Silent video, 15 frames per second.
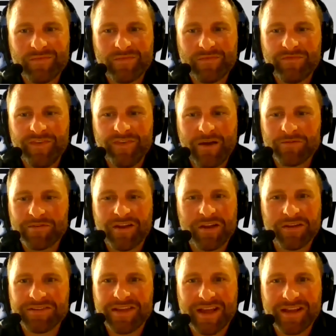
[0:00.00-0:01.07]
found
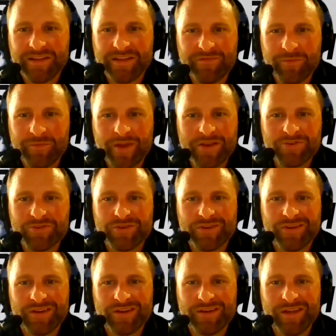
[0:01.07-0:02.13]
contact
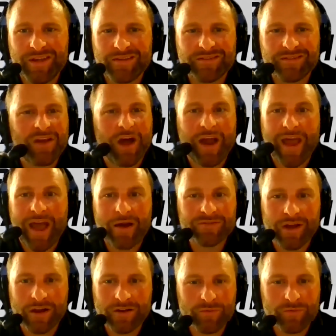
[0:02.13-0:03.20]
information and, and sought out
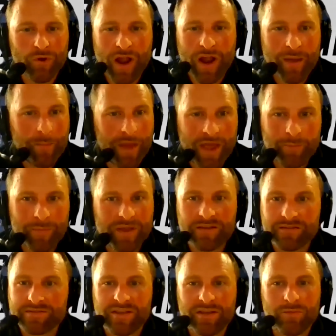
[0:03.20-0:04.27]
Dr. Bryan Mann
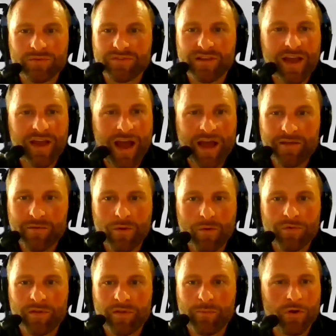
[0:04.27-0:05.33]
because he was the guy that
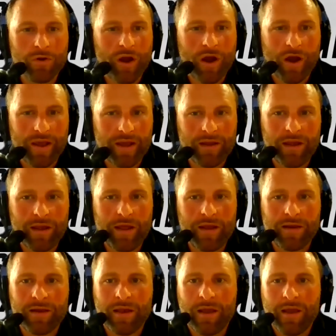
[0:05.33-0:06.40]
wrote the book on it
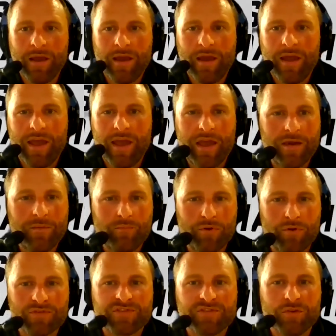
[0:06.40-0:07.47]
and, and
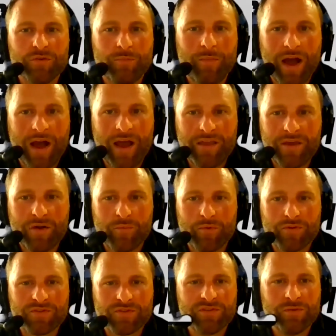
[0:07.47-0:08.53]
pursued my, you know,
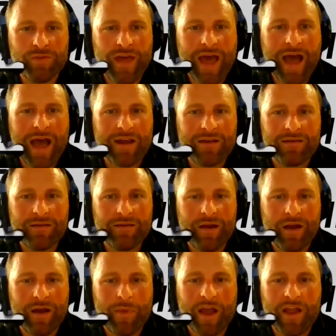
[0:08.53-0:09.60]
pursued that
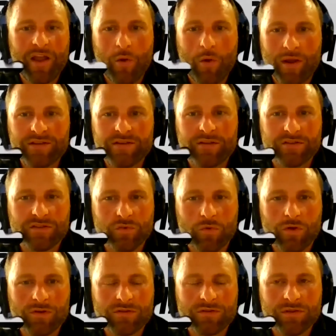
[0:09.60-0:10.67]
uh, by going to the
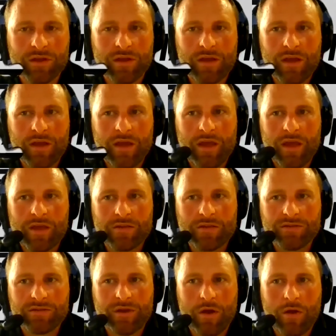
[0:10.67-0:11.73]
source. And
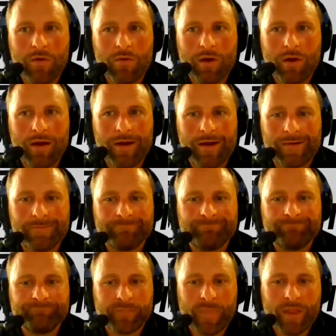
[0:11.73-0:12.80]
so, um,
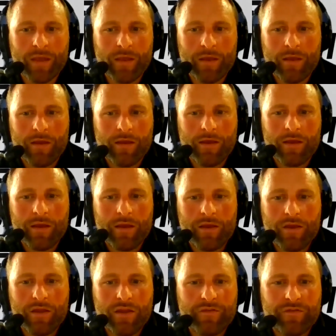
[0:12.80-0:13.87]

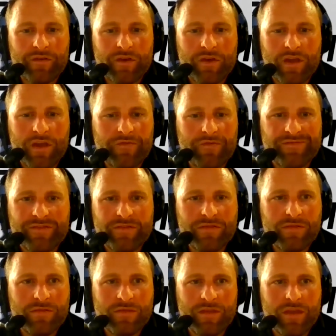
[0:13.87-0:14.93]
if, if,
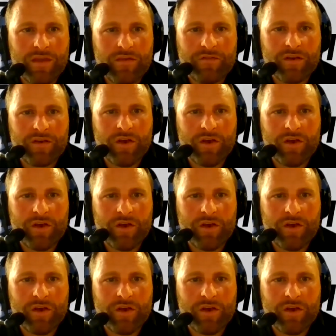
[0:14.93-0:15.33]
if a